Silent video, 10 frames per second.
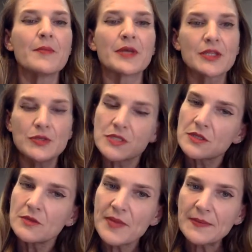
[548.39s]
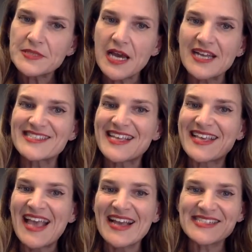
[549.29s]
but those little peptides
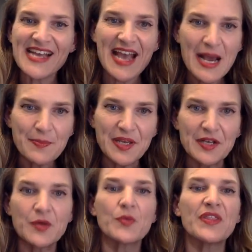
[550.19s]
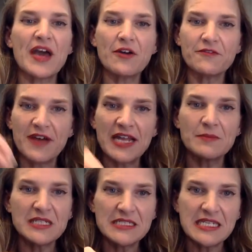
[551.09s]
can't happen without
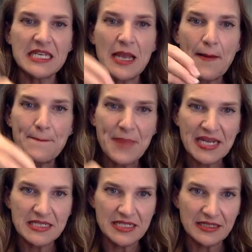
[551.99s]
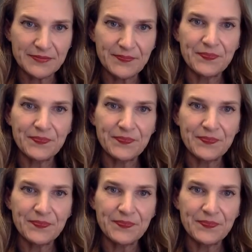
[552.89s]
vitamin D binding.